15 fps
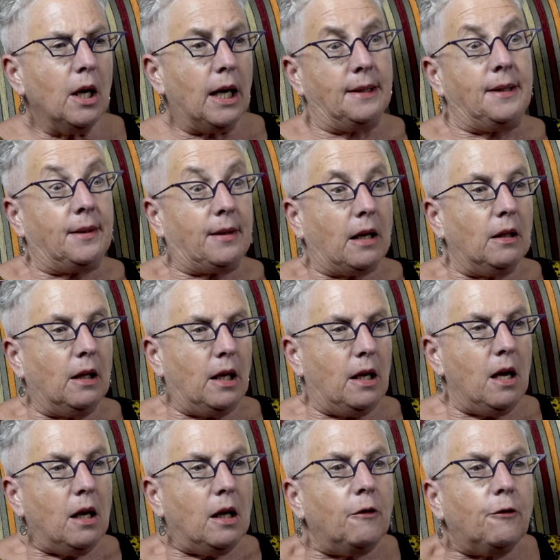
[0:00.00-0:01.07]
and suddenly
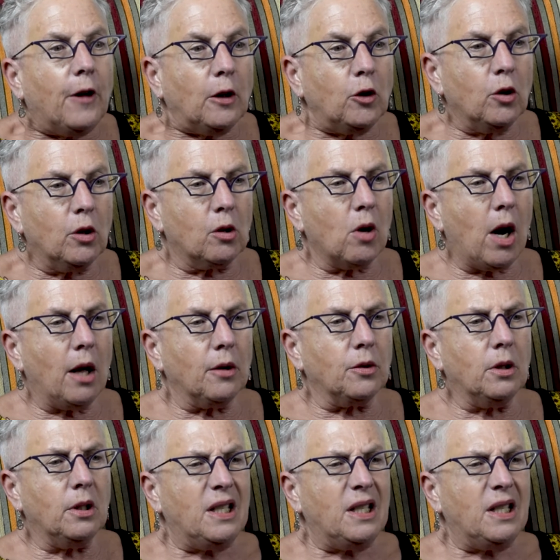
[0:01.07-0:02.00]
he fell to the ground,